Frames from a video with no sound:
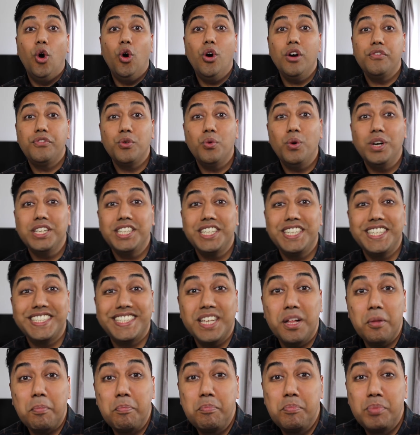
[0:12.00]
or if you wanted to
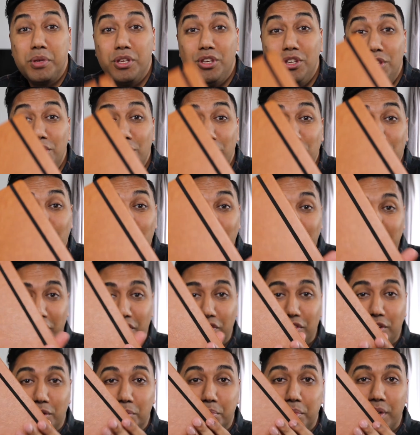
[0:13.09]
sell
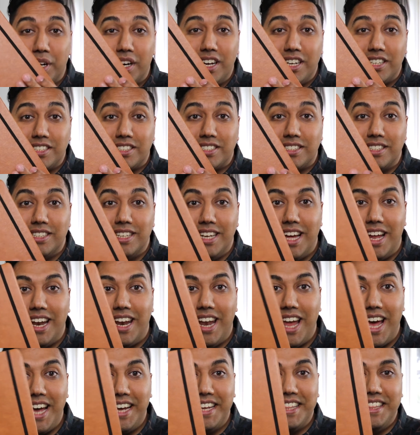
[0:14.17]
beautiful products like